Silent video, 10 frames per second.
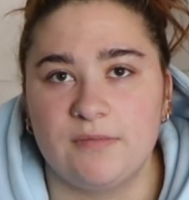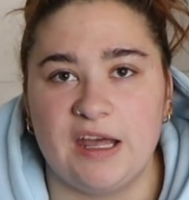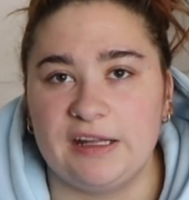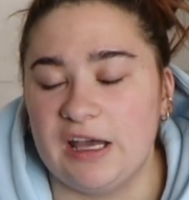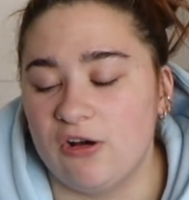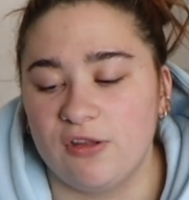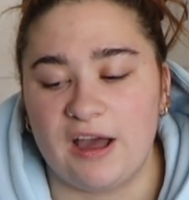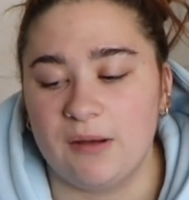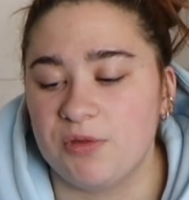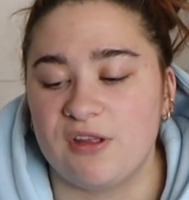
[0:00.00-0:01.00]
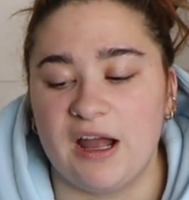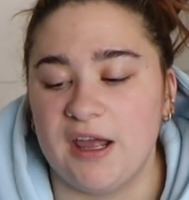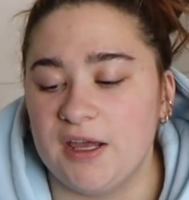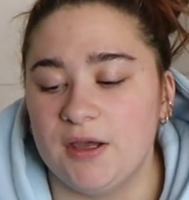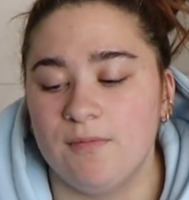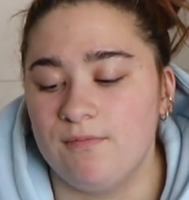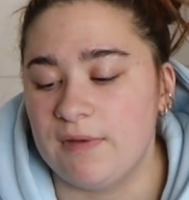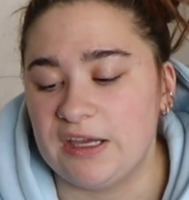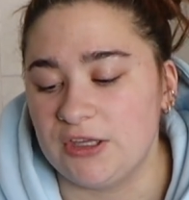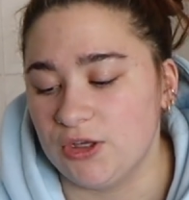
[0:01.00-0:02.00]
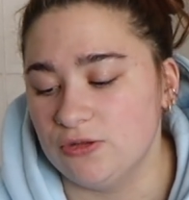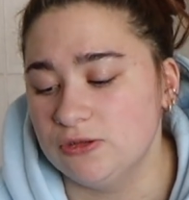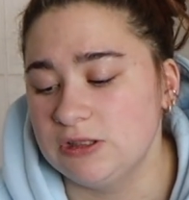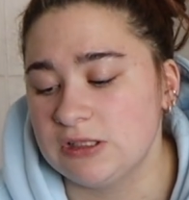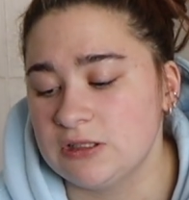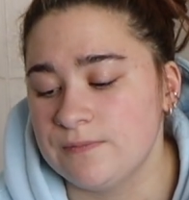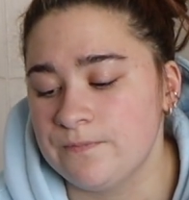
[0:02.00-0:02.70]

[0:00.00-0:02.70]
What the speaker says: any health apps that I may use.